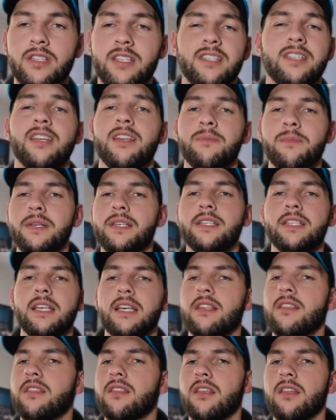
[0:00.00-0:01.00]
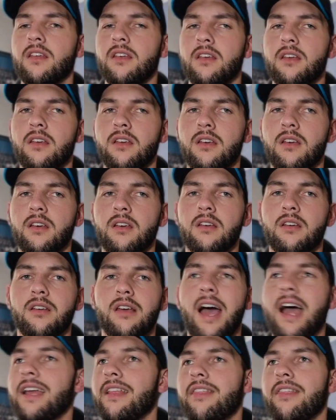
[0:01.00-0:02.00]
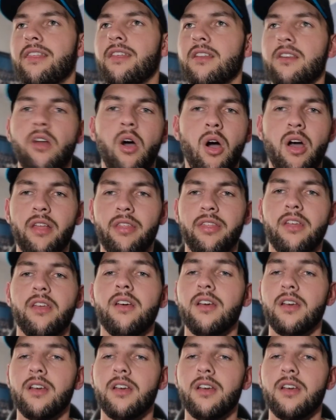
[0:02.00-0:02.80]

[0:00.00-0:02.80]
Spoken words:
it's going to be sixth, eighth, ninth.